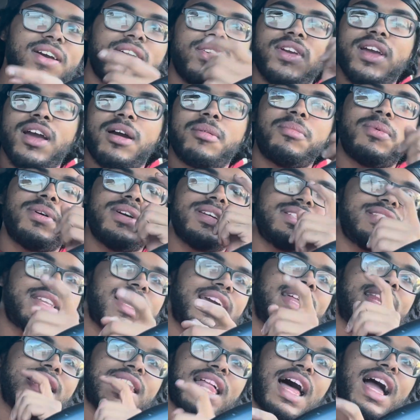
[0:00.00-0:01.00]
Y'all boys
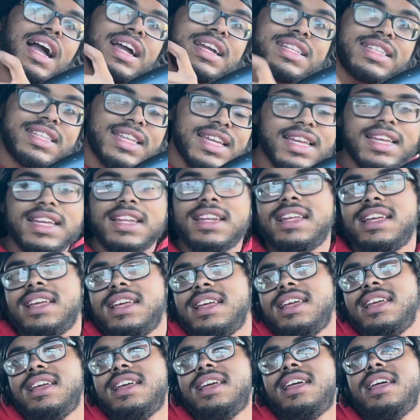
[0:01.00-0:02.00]
stay locked in.
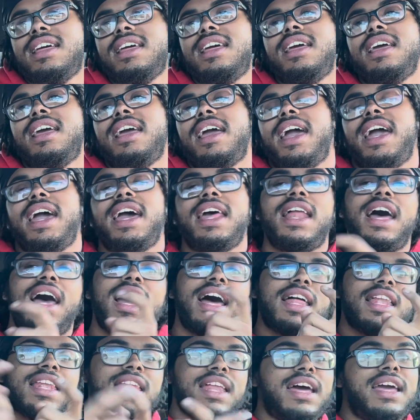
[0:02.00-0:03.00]
And
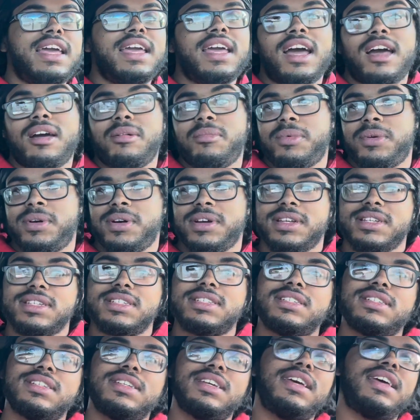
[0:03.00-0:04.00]
I love y'all boys.
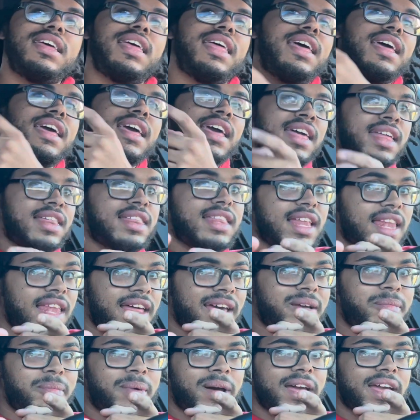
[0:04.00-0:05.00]
Hit the
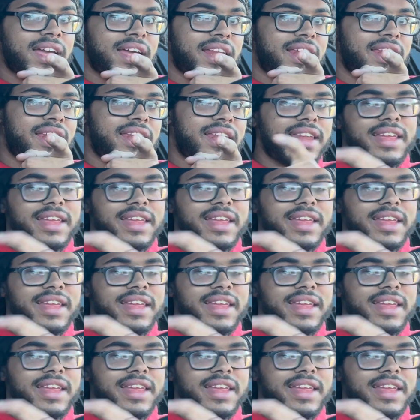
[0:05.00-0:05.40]
like button.